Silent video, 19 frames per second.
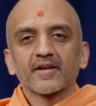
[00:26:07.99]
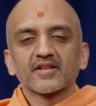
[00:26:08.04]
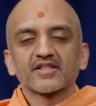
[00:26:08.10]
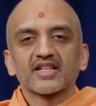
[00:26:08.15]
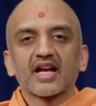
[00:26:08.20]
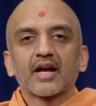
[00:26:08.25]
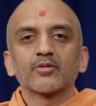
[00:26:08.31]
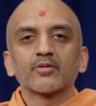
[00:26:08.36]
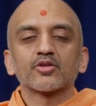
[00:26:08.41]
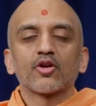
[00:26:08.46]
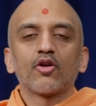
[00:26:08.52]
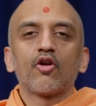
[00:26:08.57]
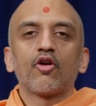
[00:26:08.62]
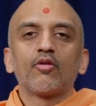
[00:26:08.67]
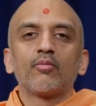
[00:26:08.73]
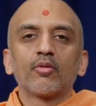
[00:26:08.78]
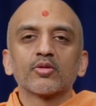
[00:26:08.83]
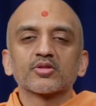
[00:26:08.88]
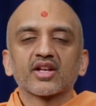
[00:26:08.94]
sounds
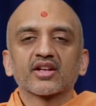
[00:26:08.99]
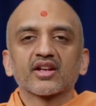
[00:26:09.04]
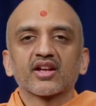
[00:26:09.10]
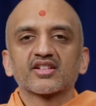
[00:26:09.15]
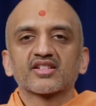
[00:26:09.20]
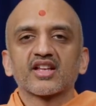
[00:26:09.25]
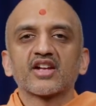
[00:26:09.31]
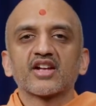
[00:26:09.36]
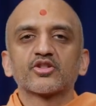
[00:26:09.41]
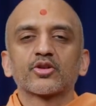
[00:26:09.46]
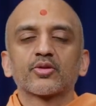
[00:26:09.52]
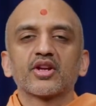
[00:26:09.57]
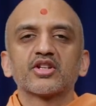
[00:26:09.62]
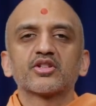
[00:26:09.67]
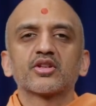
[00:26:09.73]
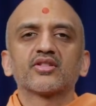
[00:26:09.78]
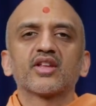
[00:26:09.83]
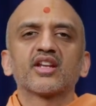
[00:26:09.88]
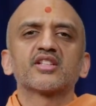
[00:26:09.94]
almost like
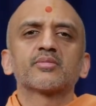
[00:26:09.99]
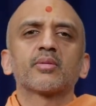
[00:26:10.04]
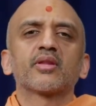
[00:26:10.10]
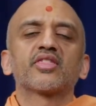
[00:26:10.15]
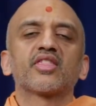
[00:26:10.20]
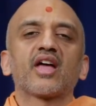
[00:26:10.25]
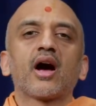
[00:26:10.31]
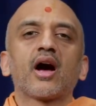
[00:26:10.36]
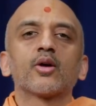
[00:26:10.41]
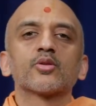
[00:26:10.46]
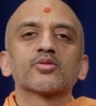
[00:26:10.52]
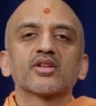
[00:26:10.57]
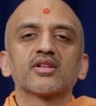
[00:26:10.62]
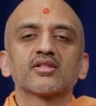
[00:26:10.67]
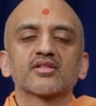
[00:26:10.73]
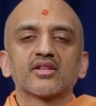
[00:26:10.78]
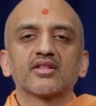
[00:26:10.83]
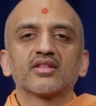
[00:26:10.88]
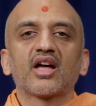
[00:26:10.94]
exaggeration, that he spent
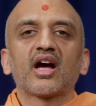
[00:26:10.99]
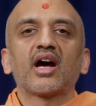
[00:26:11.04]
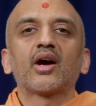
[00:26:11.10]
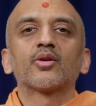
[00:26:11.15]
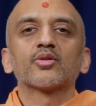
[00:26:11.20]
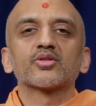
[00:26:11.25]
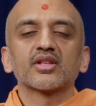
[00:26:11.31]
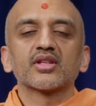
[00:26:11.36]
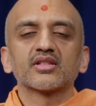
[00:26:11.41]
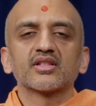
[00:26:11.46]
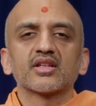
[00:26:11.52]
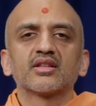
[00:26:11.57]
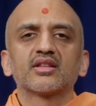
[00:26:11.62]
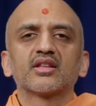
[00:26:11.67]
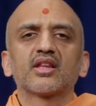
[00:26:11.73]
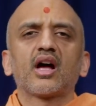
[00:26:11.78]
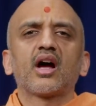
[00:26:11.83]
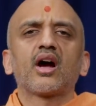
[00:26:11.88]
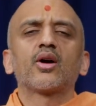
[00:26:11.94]
thousands and thousands
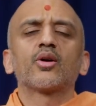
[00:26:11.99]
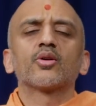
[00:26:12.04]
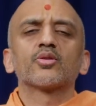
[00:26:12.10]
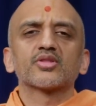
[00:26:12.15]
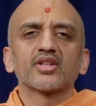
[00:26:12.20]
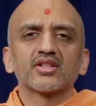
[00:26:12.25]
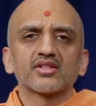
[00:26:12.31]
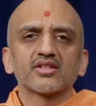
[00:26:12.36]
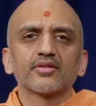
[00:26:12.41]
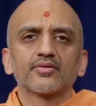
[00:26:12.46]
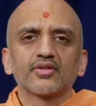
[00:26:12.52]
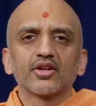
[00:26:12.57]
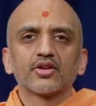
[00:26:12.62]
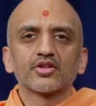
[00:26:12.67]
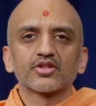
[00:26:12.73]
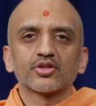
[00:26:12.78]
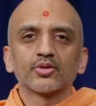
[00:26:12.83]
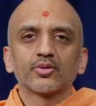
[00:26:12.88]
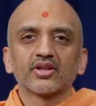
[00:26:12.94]
and thousands of
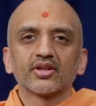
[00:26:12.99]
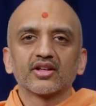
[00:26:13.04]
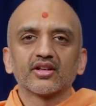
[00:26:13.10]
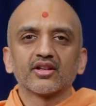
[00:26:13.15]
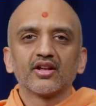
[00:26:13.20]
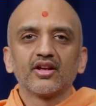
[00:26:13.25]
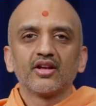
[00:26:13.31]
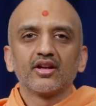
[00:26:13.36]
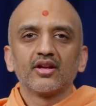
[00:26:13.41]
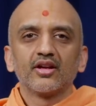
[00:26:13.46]
years doing it.